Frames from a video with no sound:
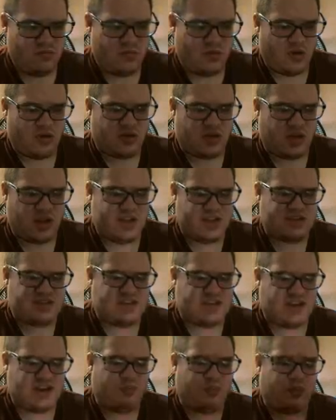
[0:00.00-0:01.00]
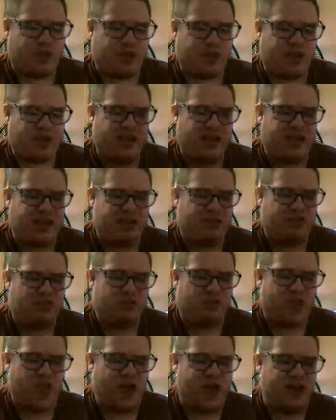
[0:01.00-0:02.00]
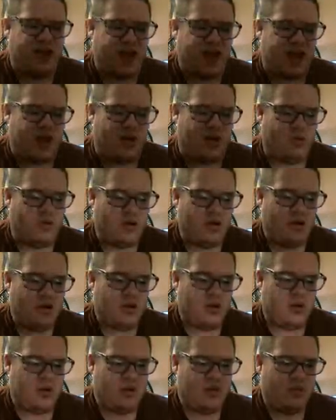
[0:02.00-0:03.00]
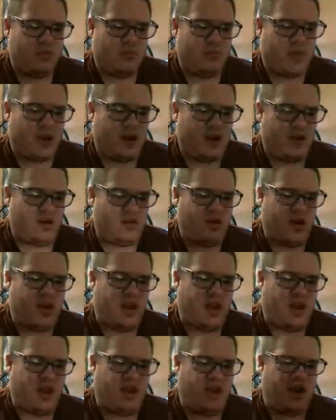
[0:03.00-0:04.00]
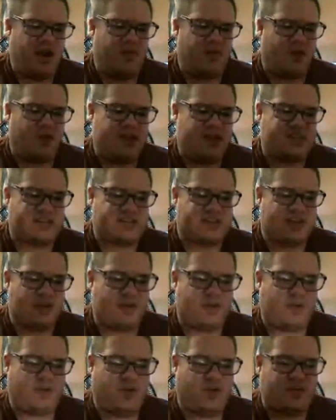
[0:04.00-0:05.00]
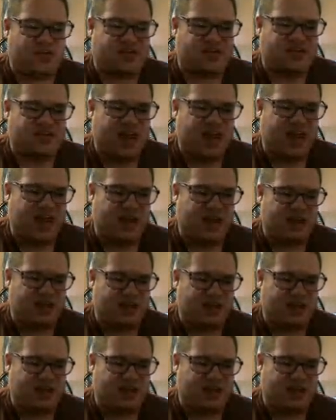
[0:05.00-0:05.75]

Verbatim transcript: Okay, it's still blinking red now. But I don't hear any voices coming from the static.